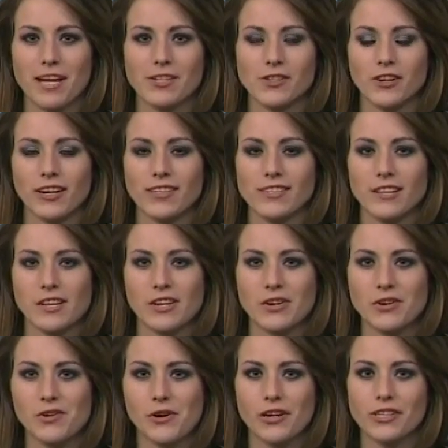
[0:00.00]
Patriots and the New
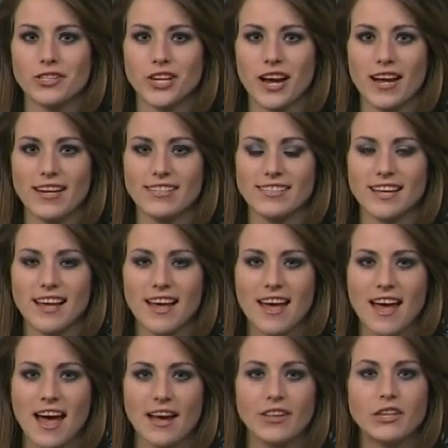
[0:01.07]
York Giants.
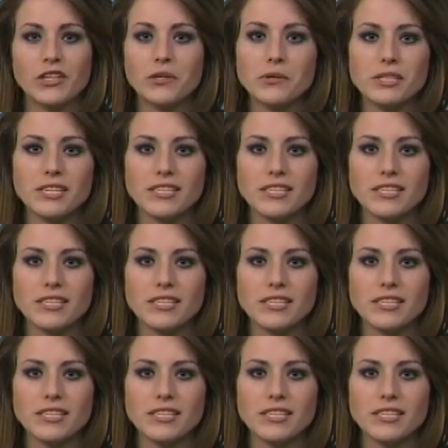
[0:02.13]
And the news